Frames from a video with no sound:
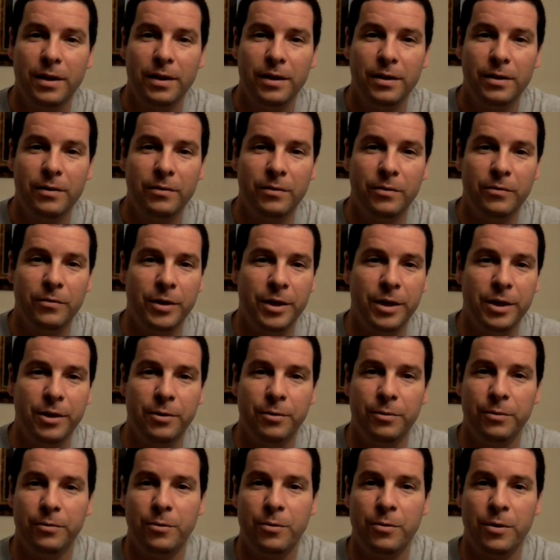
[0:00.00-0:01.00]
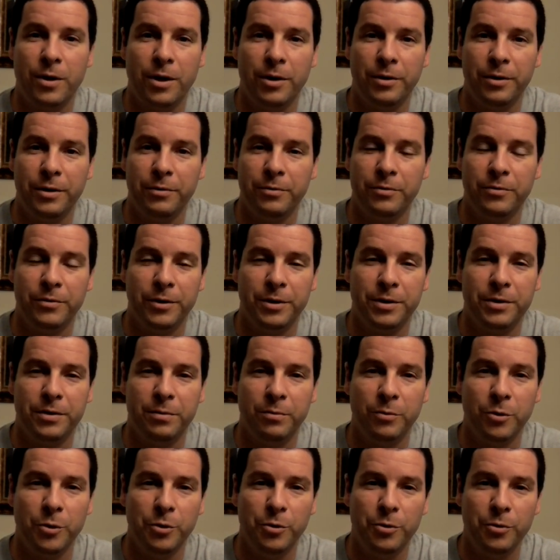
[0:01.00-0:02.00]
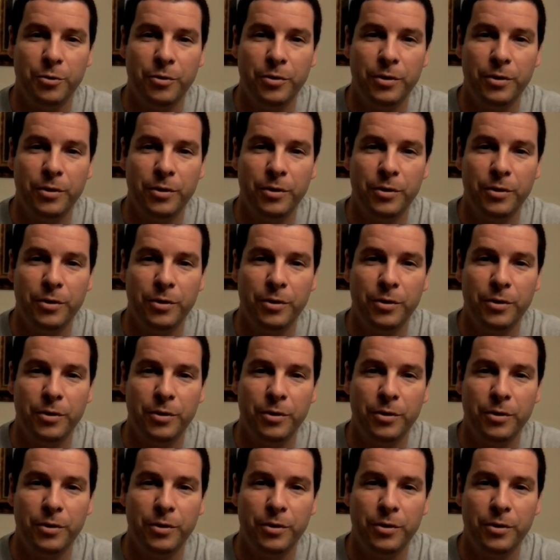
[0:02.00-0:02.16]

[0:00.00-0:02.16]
The video quality was very smooth.